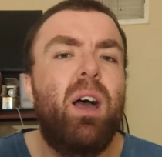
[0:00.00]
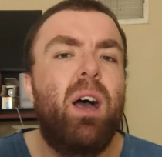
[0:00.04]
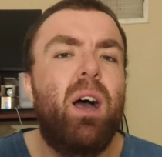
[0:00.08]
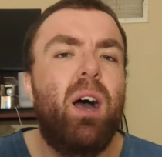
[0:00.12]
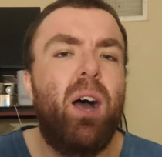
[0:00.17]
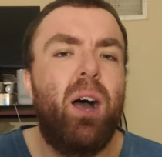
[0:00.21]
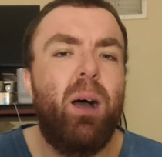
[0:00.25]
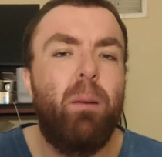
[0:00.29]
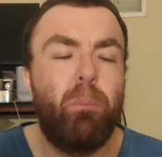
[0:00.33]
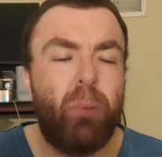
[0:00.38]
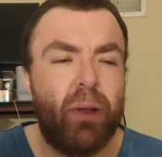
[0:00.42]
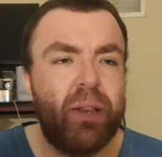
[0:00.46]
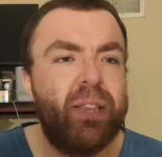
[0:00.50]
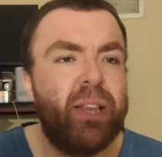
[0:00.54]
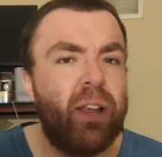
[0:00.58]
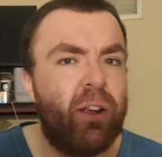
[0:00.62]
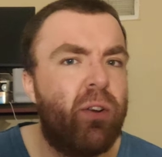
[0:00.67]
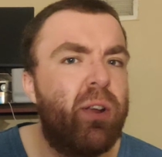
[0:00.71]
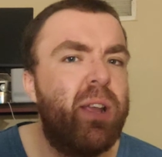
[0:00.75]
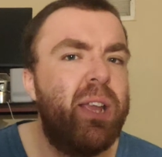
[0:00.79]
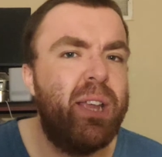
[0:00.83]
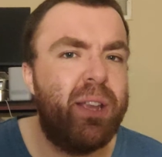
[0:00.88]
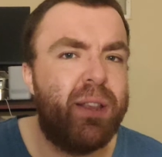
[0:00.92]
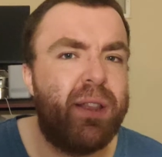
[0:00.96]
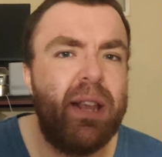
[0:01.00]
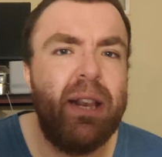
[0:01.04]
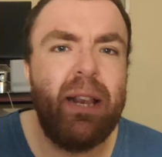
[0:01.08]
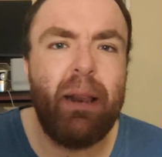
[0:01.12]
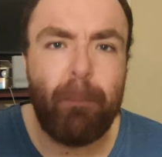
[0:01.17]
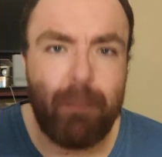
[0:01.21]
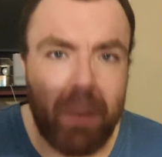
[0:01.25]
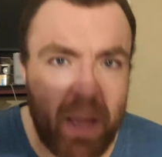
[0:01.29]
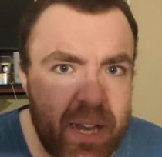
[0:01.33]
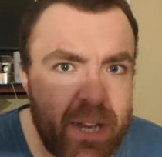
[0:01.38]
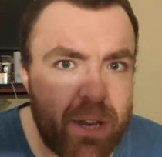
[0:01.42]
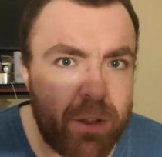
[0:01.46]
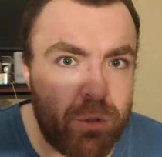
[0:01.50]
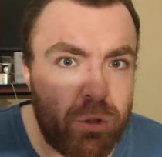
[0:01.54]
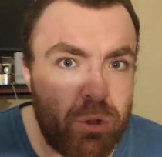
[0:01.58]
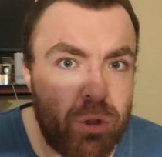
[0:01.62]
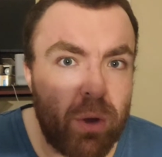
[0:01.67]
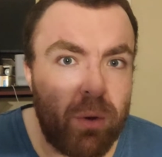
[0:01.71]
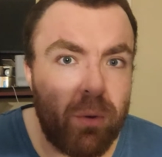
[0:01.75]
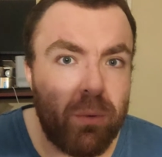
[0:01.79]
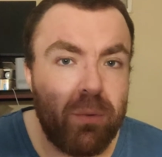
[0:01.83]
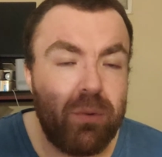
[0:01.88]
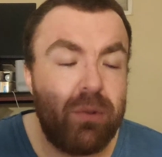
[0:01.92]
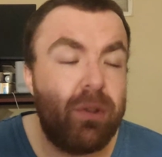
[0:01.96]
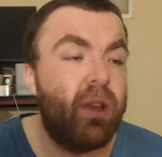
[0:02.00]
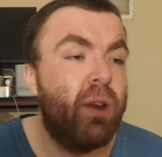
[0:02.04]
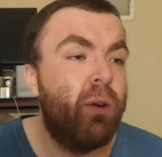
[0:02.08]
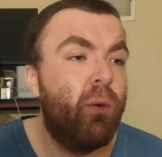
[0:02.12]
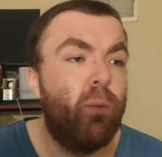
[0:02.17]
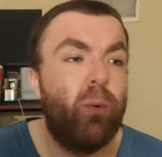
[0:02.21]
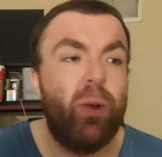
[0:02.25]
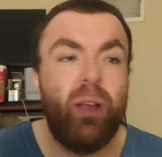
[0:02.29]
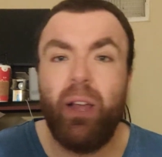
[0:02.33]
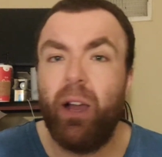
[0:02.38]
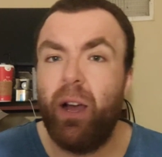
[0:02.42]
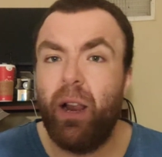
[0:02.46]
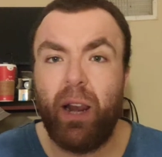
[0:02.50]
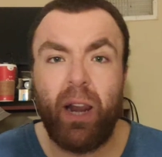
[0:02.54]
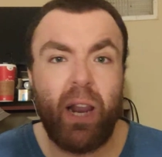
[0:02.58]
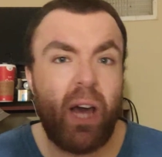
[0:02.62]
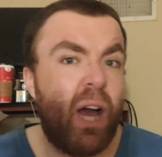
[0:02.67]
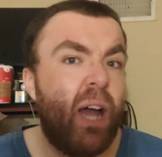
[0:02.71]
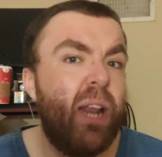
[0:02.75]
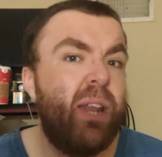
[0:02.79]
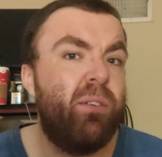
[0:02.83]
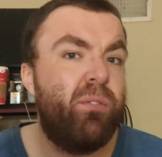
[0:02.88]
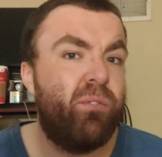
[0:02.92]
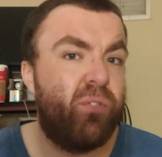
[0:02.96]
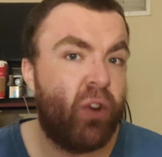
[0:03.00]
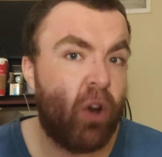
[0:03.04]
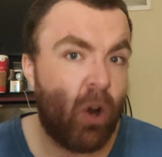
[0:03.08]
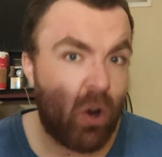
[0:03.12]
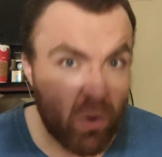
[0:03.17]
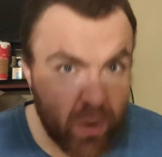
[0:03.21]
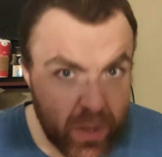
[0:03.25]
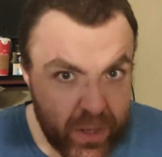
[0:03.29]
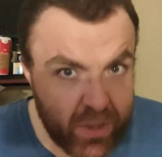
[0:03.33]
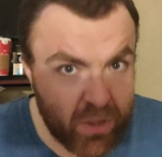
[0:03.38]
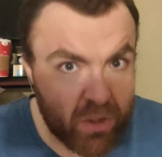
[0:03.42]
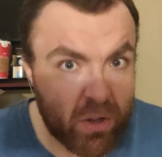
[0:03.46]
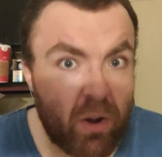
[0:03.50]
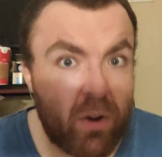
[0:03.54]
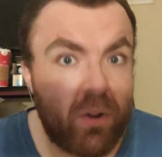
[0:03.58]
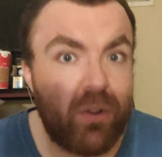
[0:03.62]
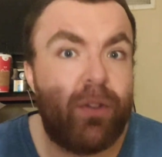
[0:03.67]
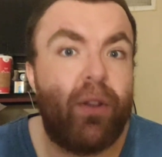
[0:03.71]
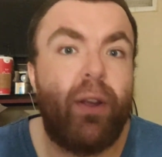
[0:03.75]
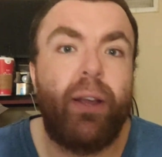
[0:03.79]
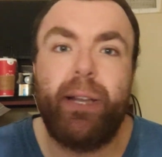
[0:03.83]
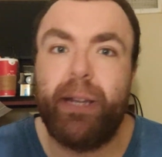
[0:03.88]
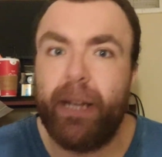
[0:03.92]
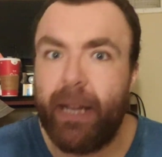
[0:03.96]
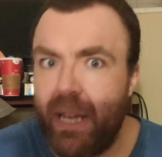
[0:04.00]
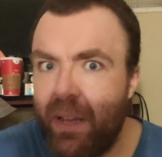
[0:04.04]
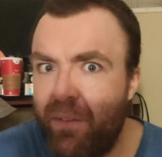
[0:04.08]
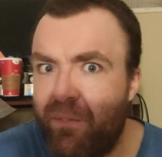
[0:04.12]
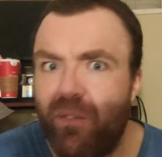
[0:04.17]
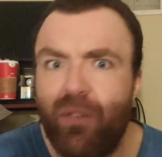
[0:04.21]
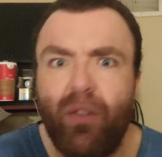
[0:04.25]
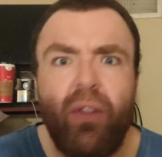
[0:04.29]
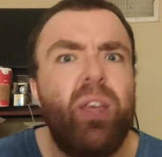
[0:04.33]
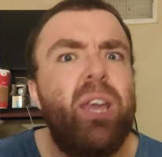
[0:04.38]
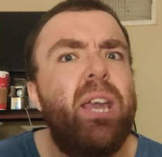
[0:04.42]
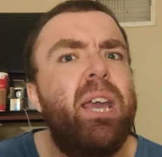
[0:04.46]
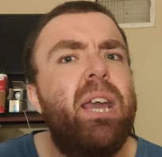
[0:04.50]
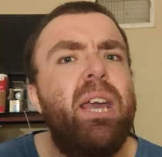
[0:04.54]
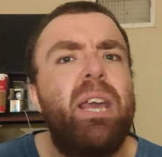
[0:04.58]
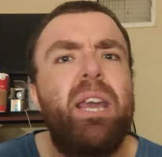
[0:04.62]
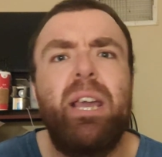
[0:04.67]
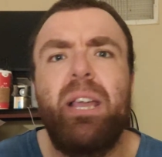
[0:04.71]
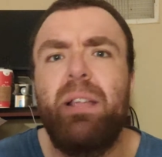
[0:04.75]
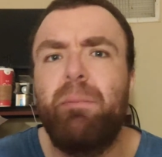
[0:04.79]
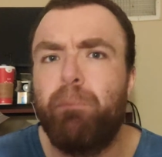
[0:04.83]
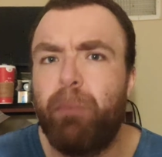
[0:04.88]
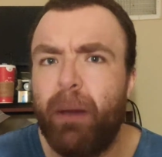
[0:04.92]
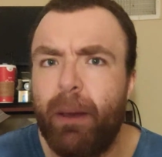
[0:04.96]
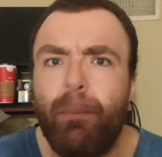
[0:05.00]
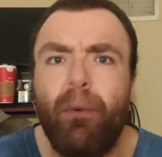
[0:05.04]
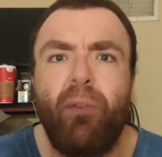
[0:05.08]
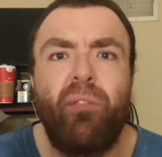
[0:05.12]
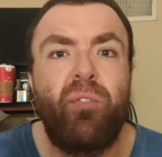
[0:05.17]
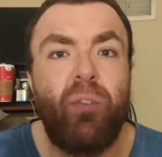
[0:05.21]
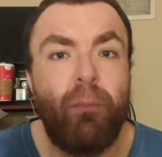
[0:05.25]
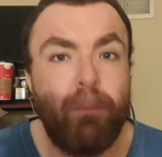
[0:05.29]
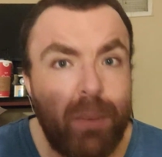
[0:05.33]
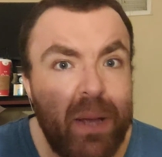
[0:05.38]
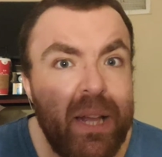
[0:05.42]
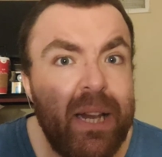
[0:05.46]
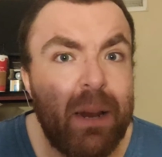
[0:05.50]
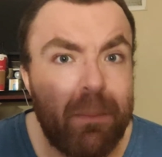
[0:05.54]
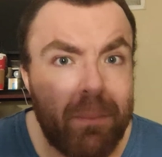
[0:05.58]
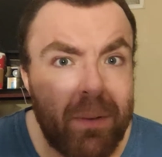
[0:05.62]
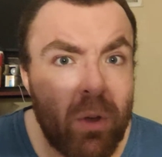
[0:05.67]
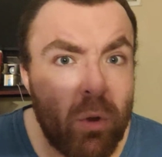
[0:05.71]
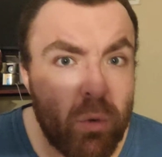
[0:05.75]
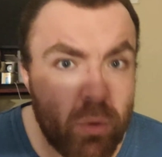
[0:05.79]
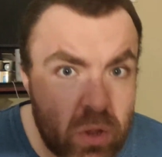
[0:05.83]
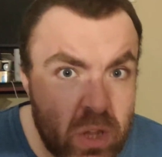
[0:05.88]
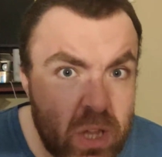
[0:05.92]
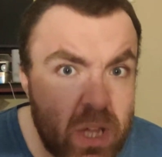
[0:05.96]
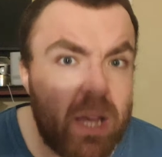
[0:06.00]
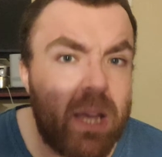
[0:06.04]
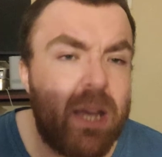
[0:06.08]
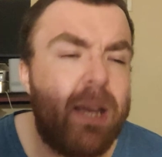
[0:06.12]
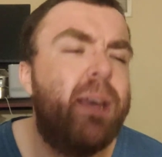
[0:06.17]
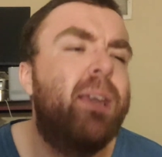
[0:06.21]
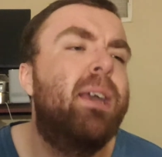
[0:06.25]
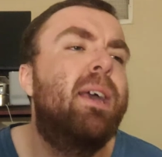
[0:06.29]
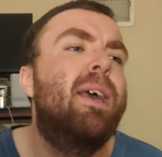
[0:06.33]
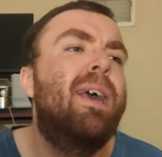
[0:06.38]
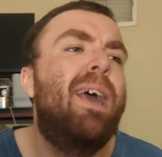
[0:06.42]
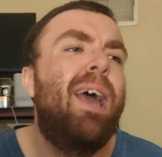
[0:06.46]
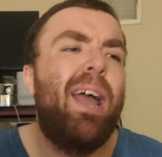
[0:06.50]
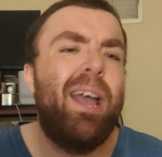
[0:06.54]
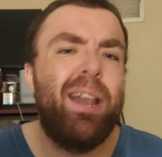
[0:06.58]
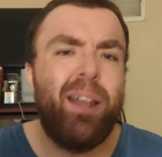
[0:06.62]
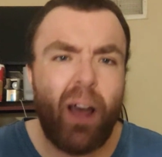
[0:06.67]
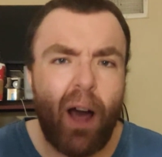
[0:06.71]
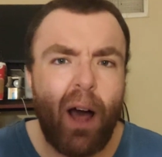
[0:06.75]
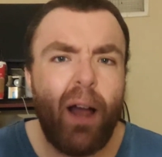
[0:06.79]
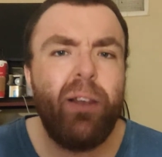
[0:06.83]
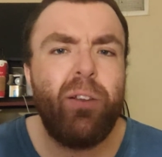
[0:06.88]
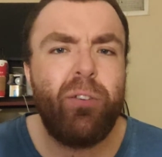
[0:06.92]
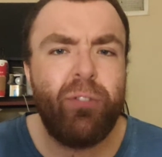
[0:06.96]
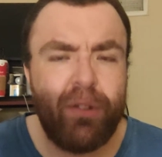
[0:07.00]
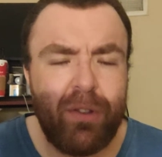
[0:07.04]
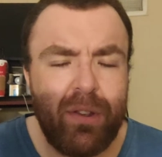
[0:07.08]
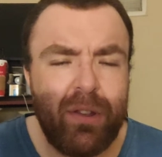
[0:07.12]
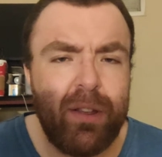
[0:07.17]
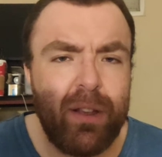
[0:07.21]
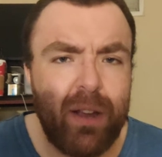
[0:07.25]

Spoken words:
But there is independent shows with a lot of current stars like Keith Lee and people from PWG and other